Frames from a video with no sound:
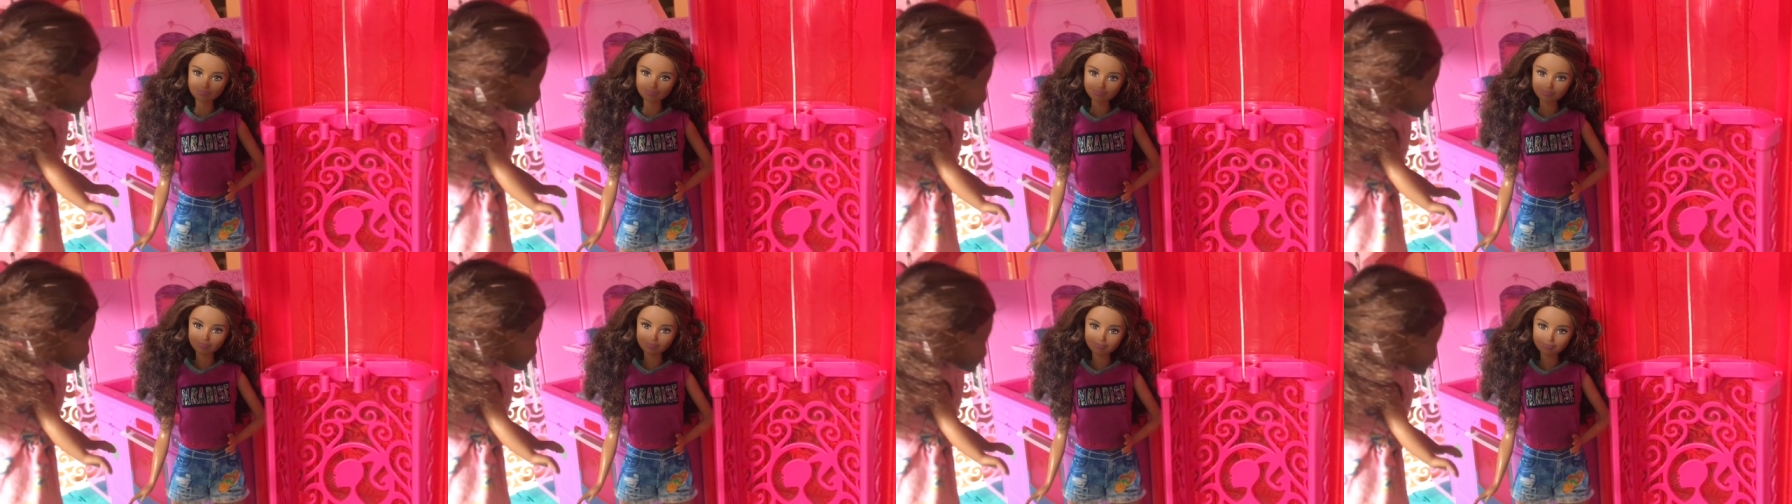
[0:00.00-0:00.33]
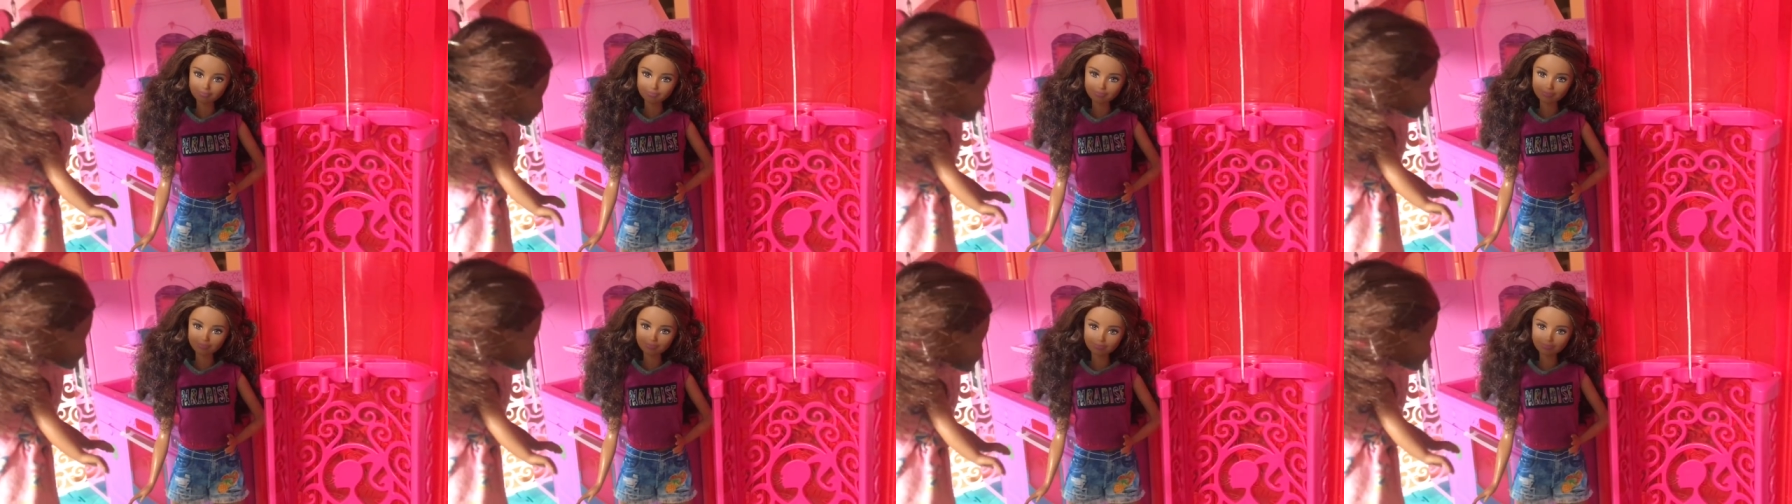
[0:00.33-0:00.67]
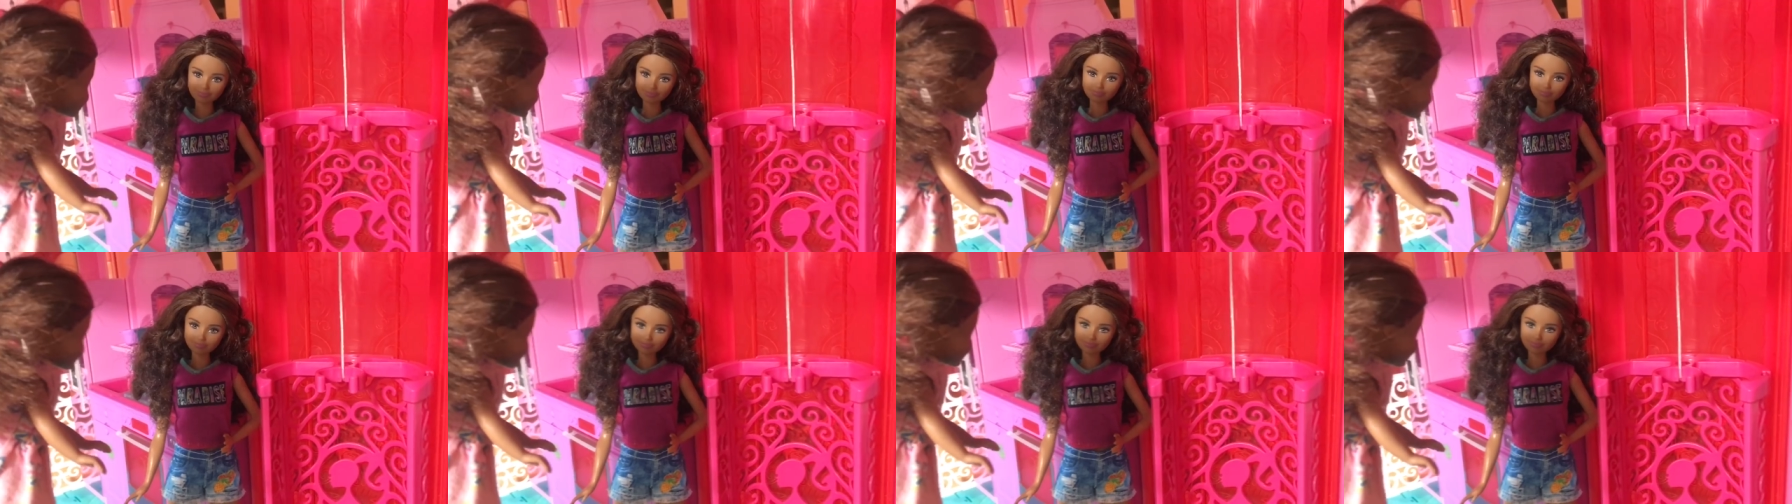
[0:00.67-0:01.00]
That guitar was
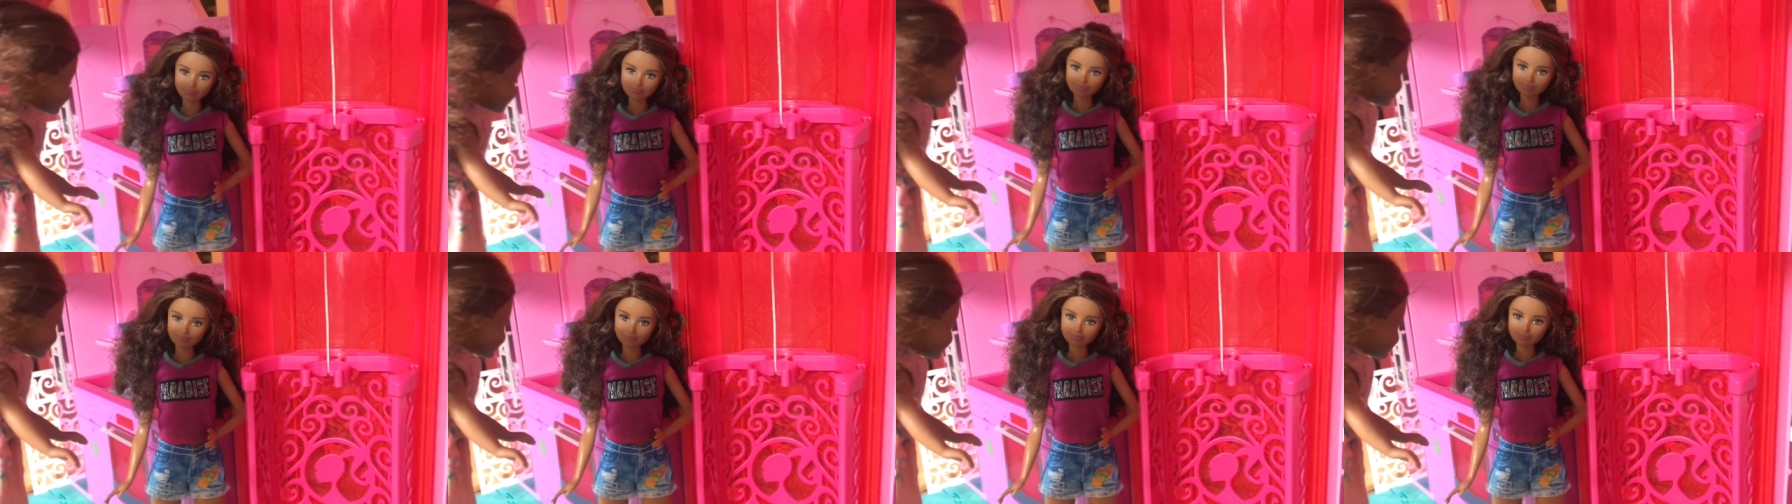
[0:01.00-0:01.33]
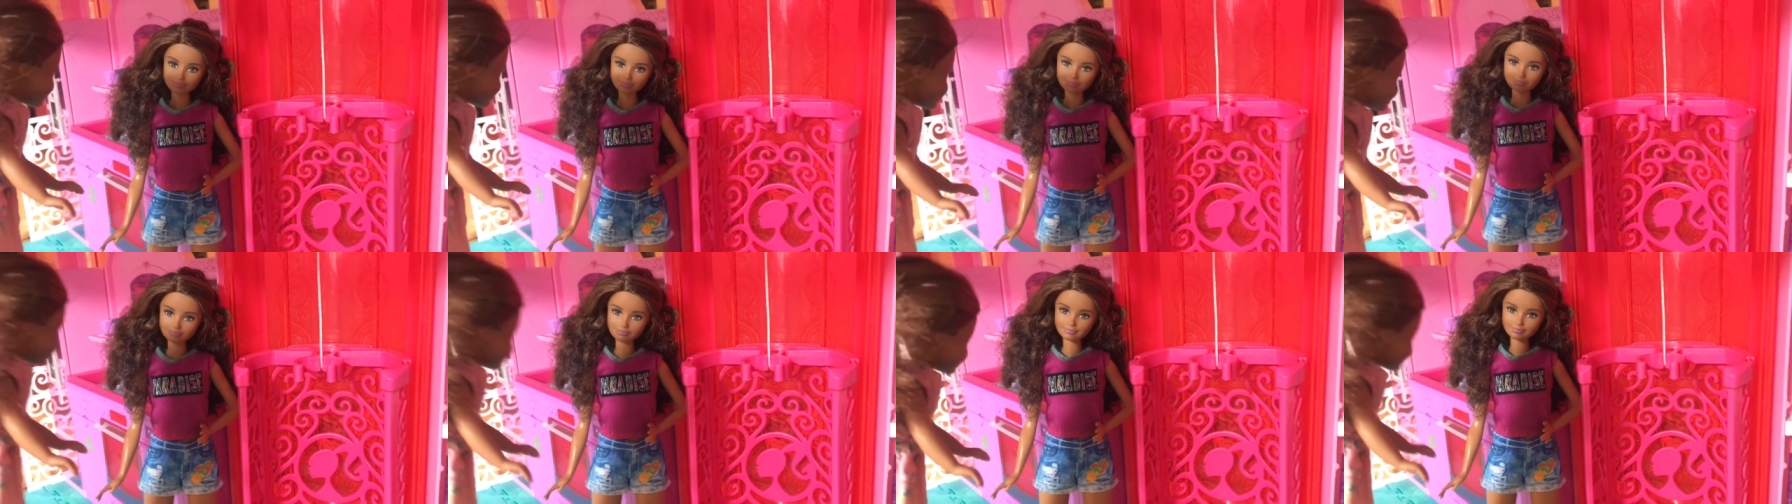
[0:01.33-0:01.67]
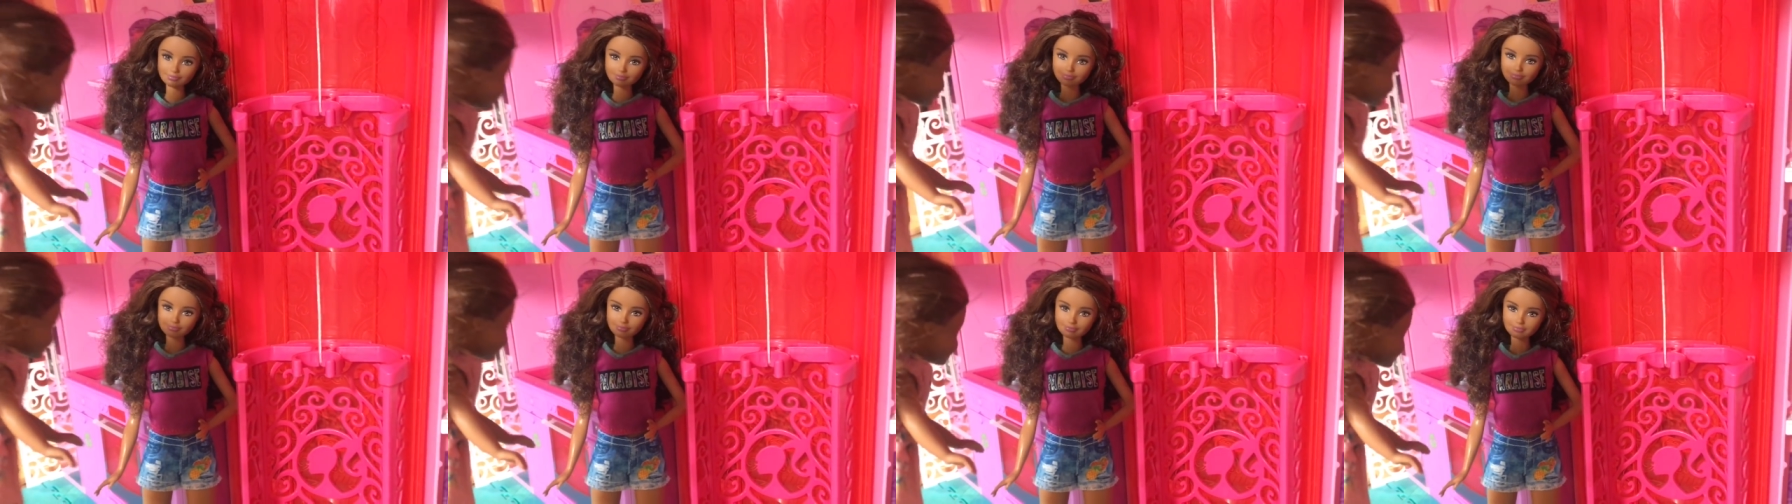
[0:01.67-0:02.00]
special to me.
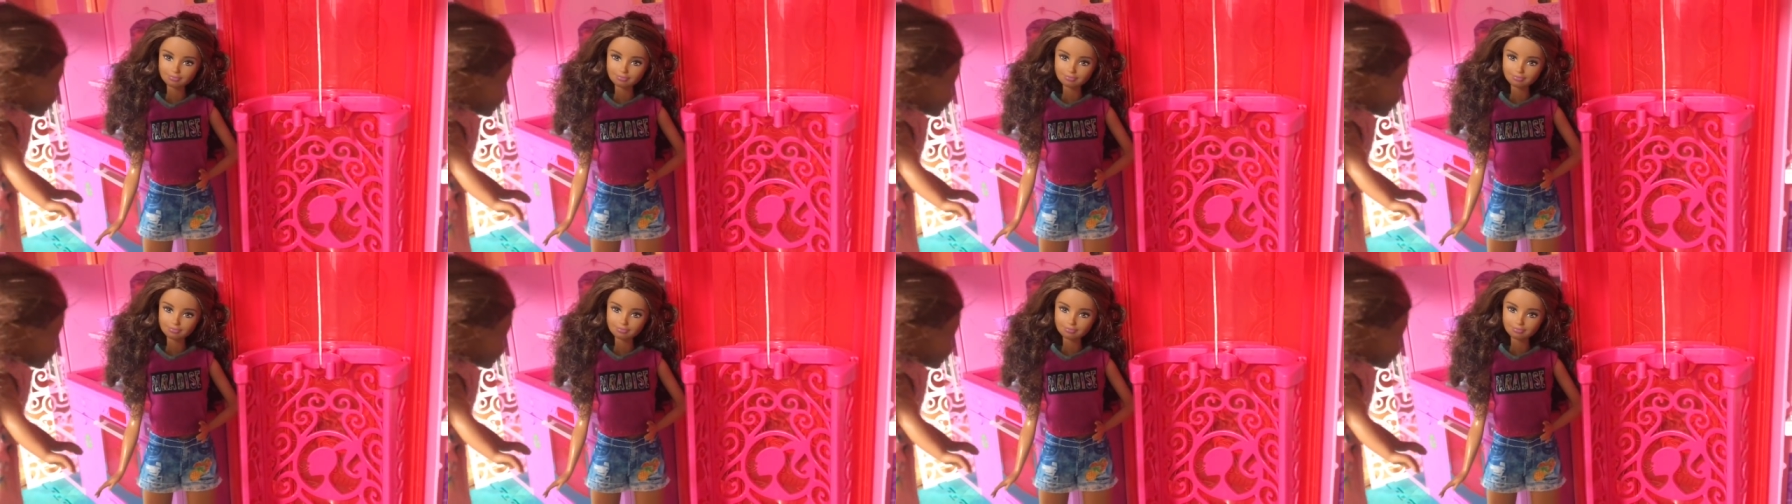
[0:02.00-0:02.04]
And if